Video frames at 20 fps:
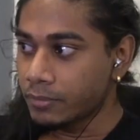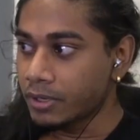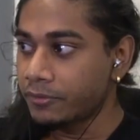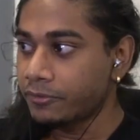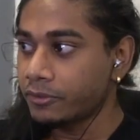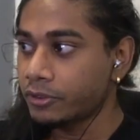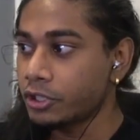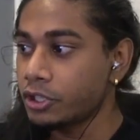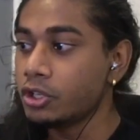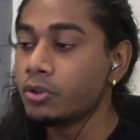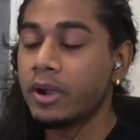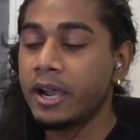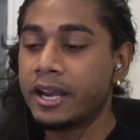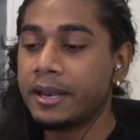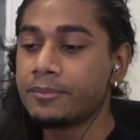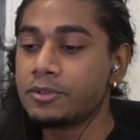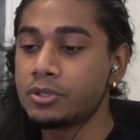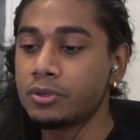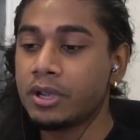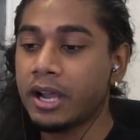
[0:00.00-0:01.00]
But if the new
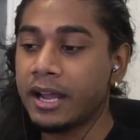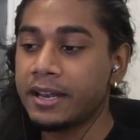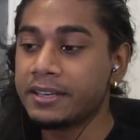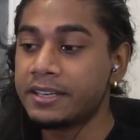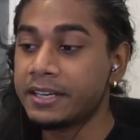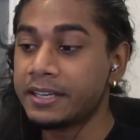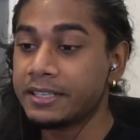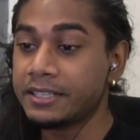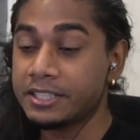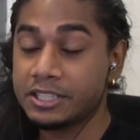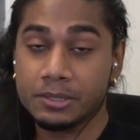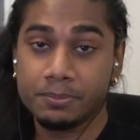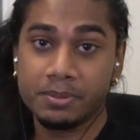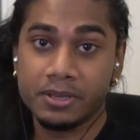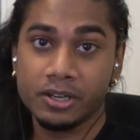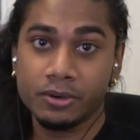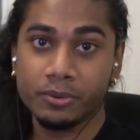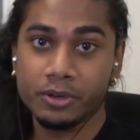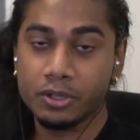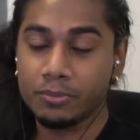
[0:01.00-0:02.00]
items you got didn't
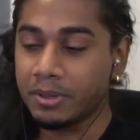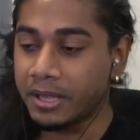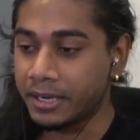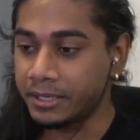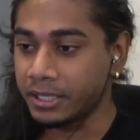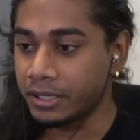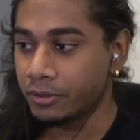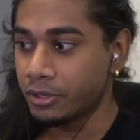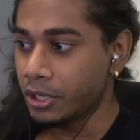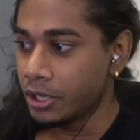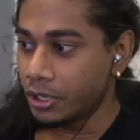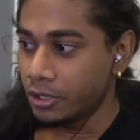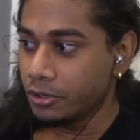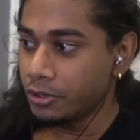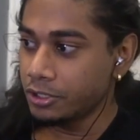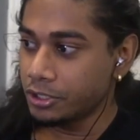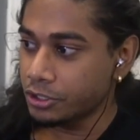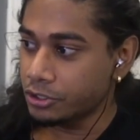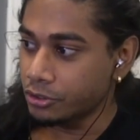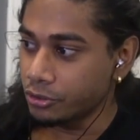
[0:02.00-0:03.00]
disappear when you blacked out, you
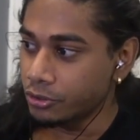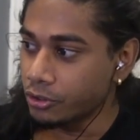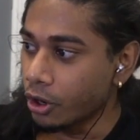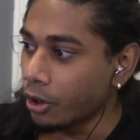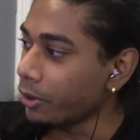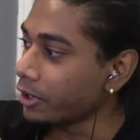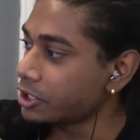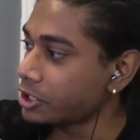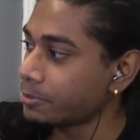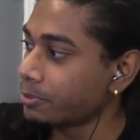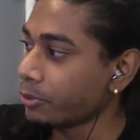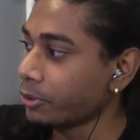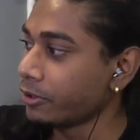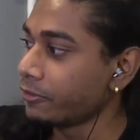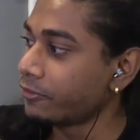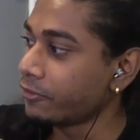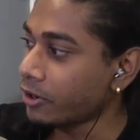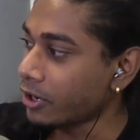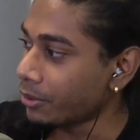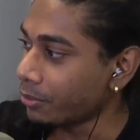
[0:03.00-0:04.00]
could just go exploring
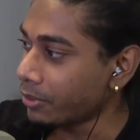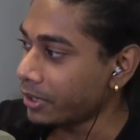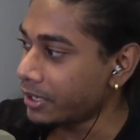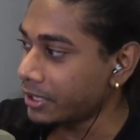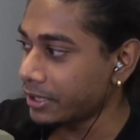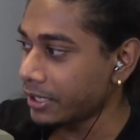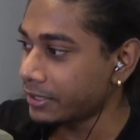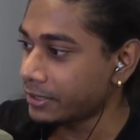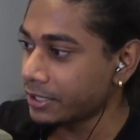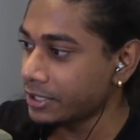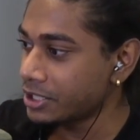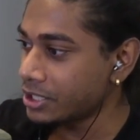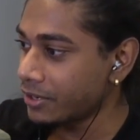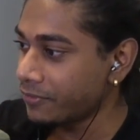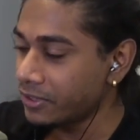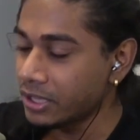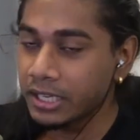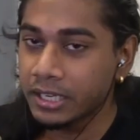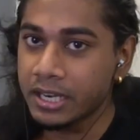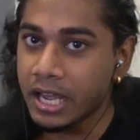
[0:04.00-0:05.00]
far away, collecting stuff
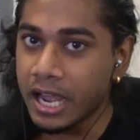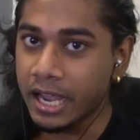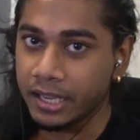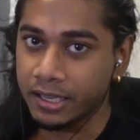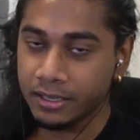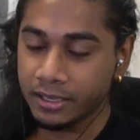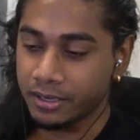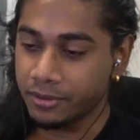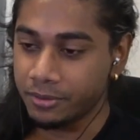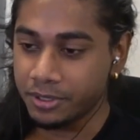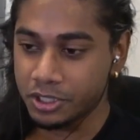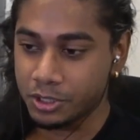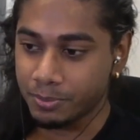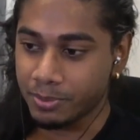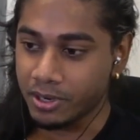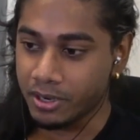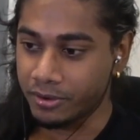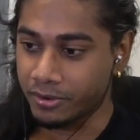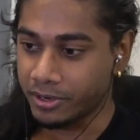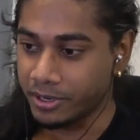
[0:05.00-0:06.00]
and then die and
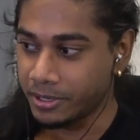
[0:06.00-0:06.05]
respawn,